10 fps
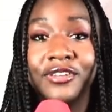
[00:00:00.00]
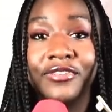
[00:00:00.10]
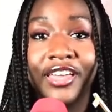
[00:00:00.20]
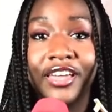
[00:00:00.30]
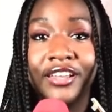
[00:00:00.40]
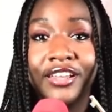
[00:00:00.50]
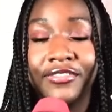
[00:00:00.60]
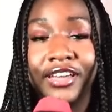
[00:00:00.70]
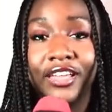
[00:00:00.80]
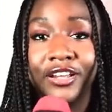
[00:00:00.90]
so if I get it, if
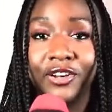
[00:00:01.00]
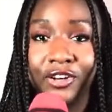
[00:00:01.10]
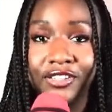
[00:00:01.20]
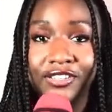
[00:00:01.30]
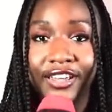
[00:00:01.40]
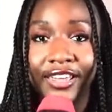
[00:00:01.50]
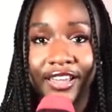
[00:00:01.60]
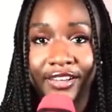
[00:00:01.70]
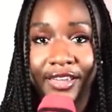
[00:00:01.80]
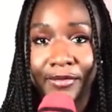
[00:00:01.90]
I get it lost, I
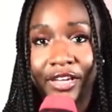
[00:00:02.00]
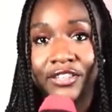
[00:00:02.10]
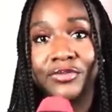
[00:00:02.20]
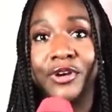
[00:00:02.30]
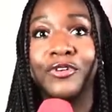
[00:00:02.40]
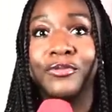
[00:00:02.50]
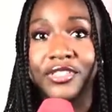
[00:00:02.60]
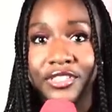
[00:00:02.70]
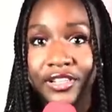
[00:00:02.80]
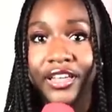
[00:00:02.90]
can't get back into my room
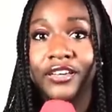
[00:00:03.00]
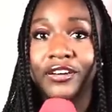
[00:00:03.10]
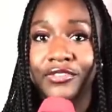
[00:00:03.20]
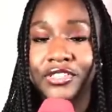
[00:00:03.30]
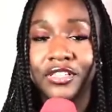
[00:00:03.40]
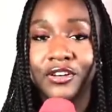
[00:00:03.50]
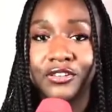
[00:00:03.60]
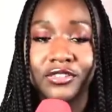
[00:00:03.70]
until like obviously they call